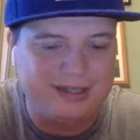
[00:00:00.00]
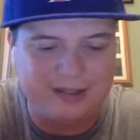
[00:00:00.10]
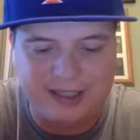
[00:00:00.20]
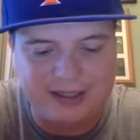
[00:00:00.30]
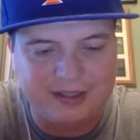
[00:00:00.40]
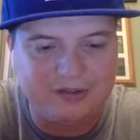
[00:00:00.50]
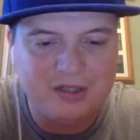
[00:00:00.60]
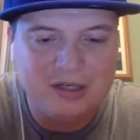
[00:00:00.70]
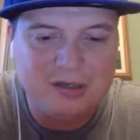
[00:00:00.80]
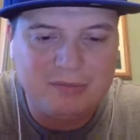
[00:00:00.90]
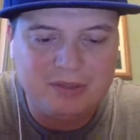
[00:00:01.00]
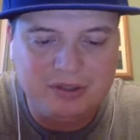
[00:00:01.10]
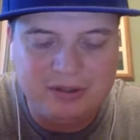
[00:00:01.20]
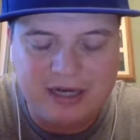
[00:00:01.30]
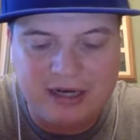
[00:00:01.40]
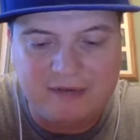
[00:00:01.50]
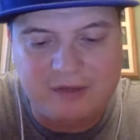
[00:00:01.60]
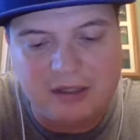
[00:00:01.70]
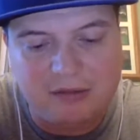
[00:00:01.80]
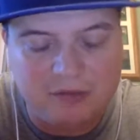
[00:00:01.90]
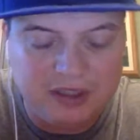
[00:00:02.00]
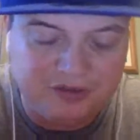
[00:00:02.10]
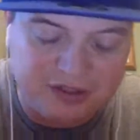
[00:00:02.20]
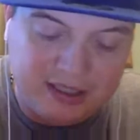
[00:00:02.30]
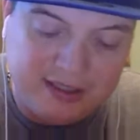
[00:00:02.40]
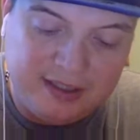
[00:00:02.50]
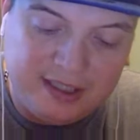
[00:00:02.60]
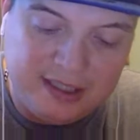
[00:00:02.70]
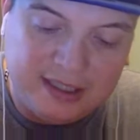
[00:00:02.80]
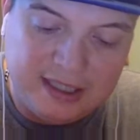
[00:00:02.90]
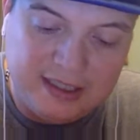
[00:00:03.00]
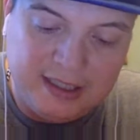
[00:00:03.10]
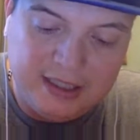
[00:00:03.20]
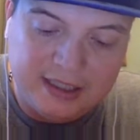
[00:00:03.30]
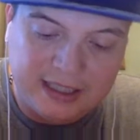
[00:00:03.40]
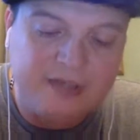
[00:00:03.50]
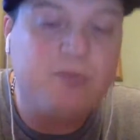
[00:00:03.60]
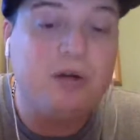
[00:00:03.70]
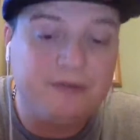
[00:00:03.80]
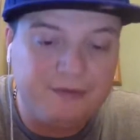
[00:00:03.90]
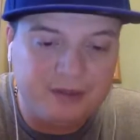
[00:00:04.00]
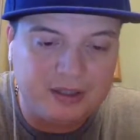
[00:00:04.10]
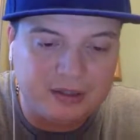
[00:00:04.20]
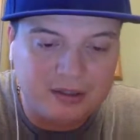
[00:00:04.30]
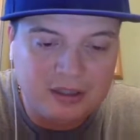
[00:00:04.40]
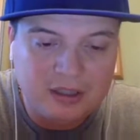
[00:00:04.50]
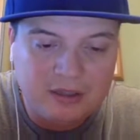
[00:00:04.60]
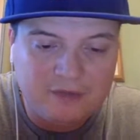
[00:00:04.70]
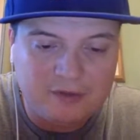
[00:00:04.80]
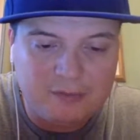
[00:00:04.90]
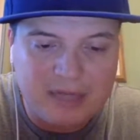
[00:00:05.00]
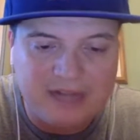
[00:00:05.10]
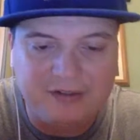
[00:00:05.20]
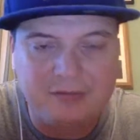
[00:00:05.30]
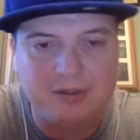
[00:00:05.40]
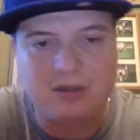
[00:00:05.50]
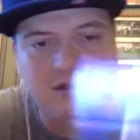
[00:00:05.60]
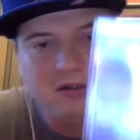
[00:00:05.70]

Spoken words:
like this? But you have, what is it, 1990, 91 Fleer from basketball,